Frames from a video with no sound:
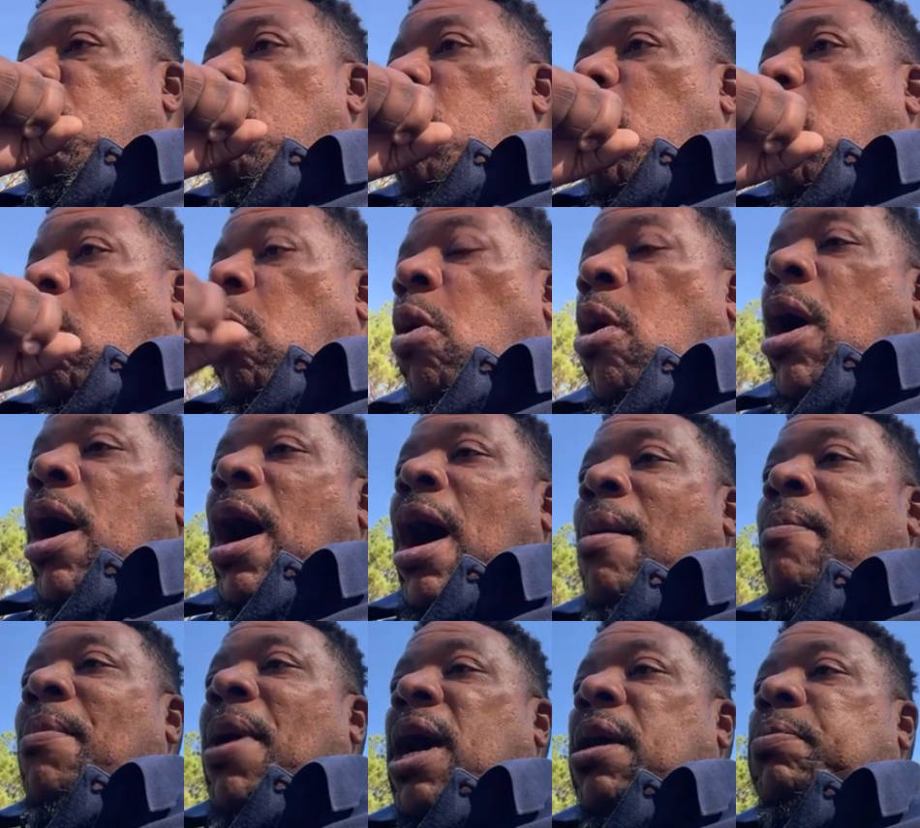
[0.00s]
Or I
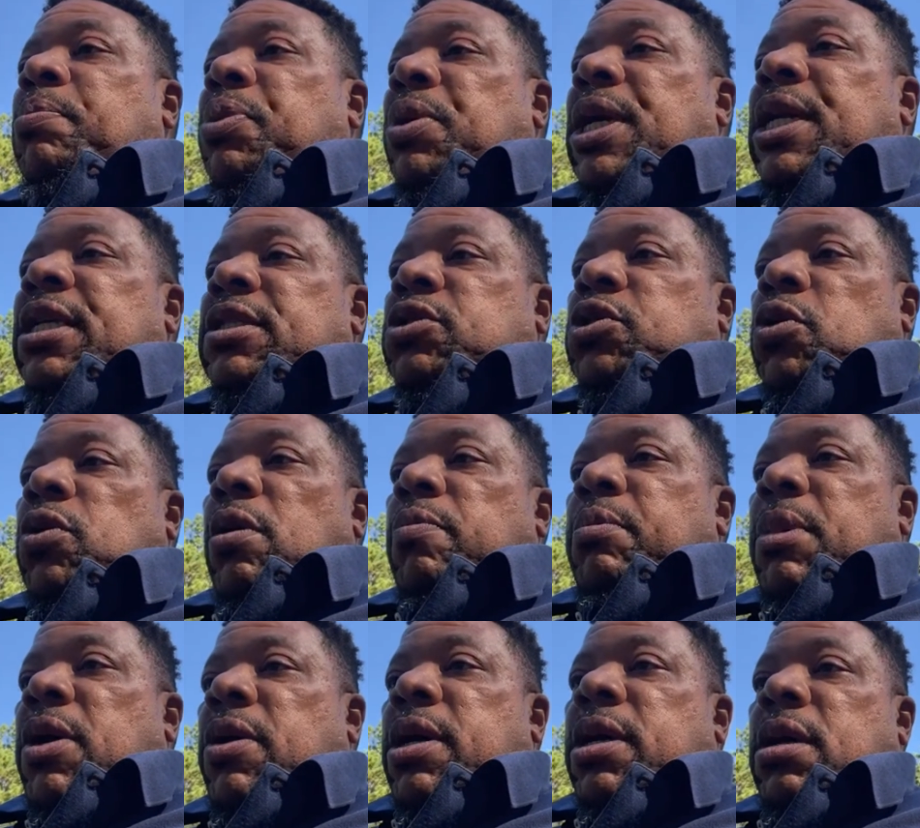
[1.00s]
might breed her to
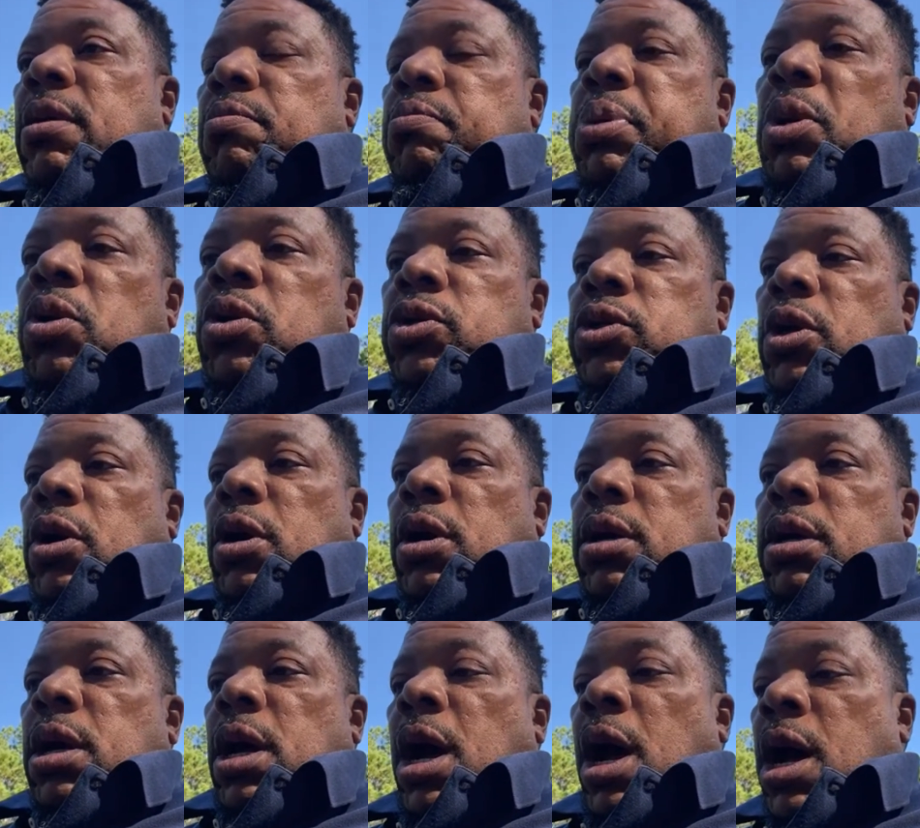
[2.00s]
American
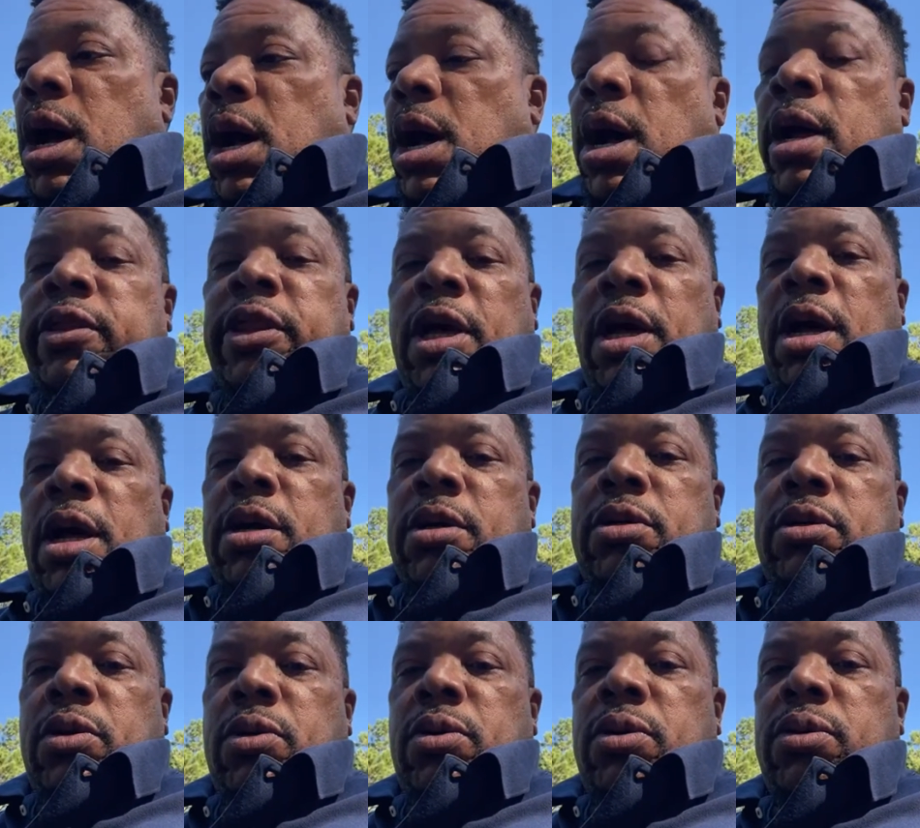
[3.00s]
Bulldog, her other
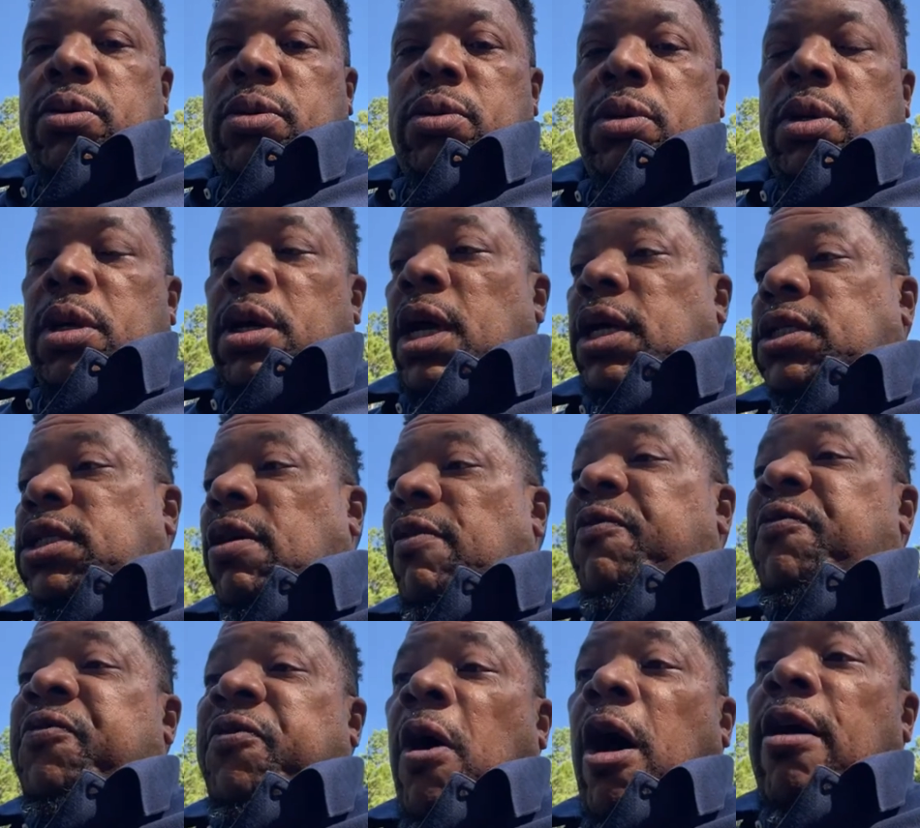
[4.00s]
uncle. Because her
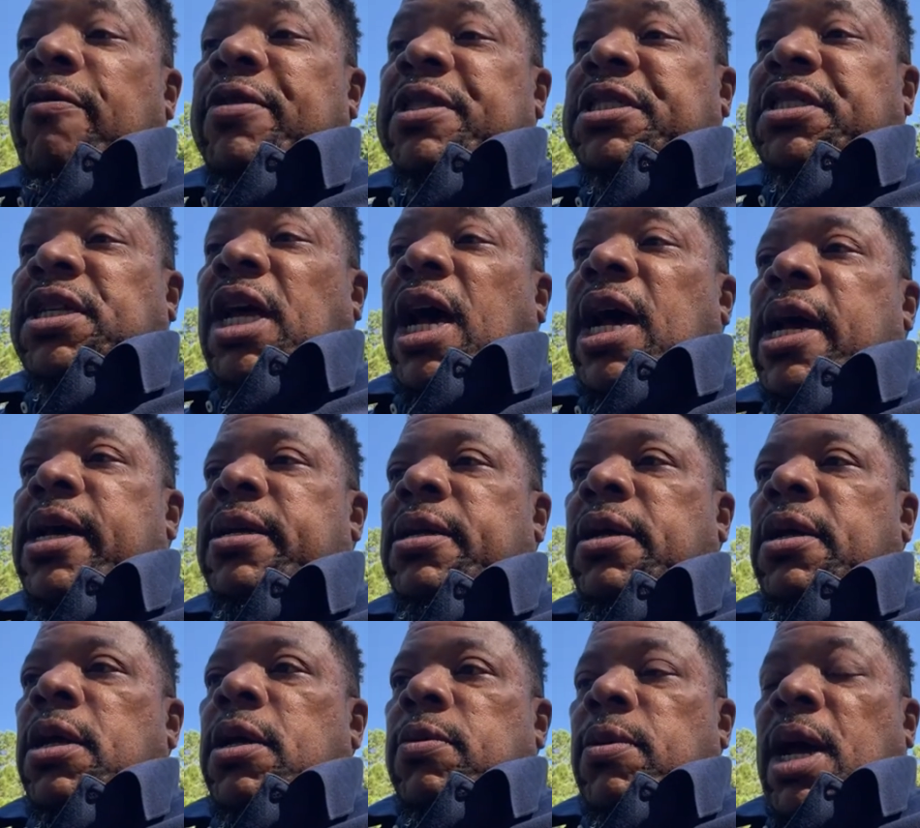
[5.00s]
father's side,
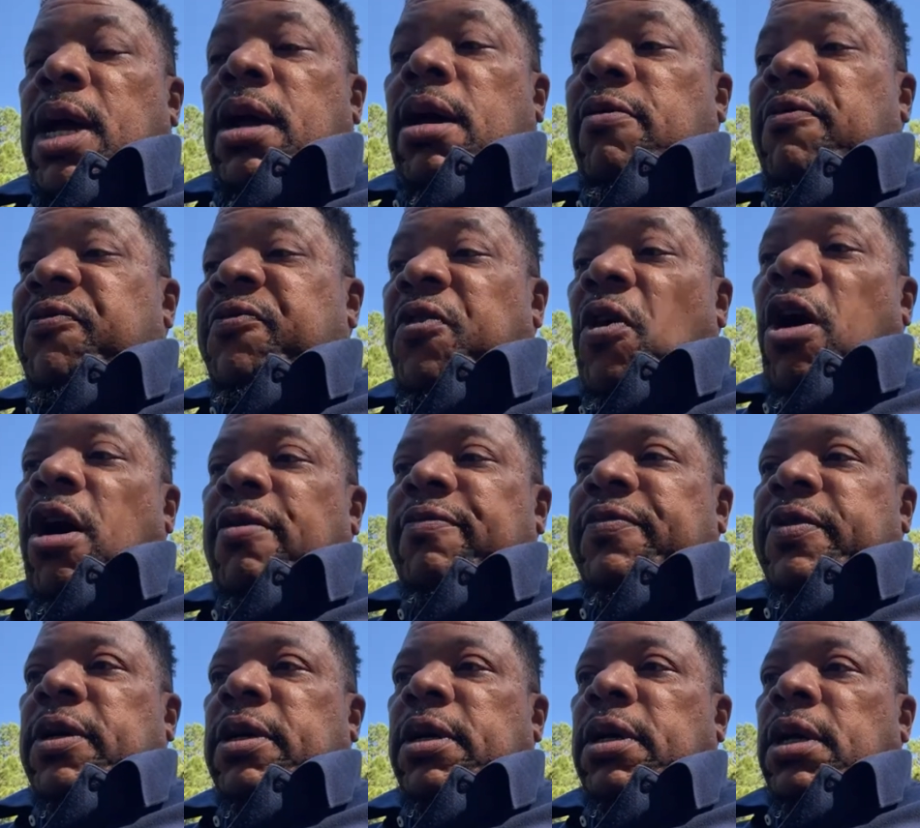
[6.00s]
right, her
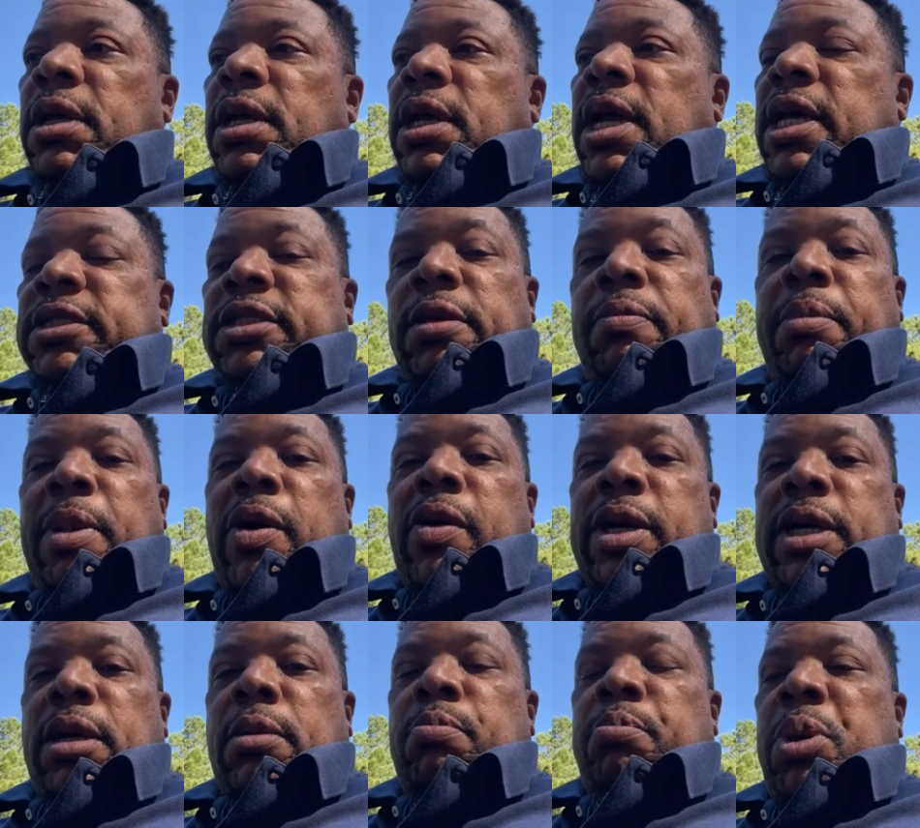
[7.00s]
father is
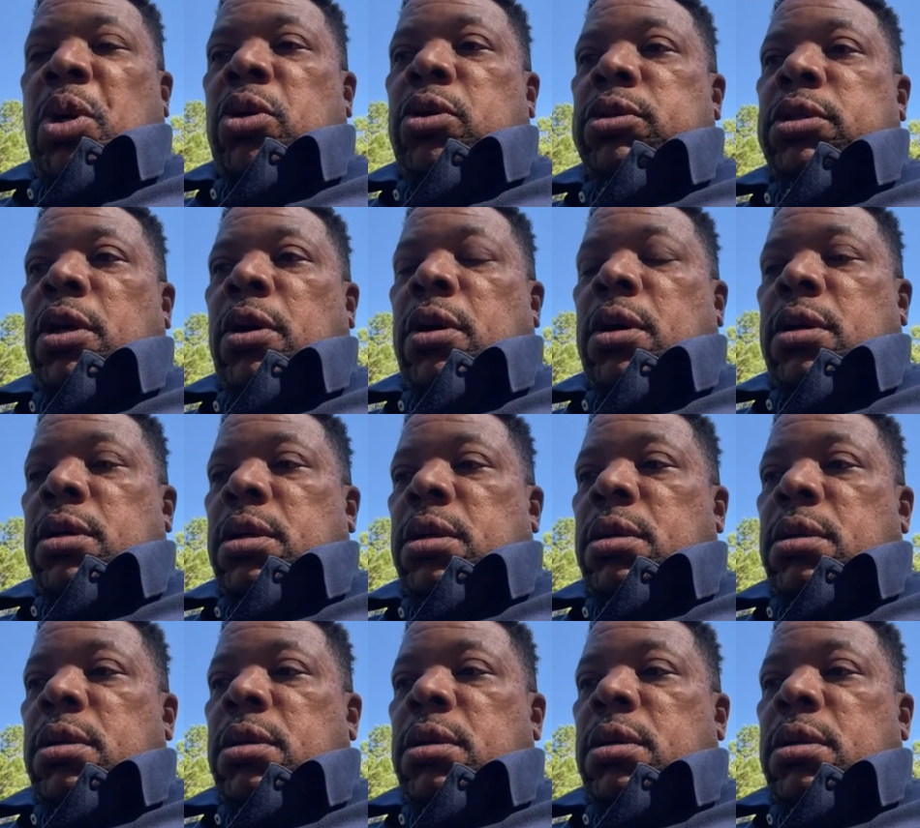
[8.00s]
American Bulldog.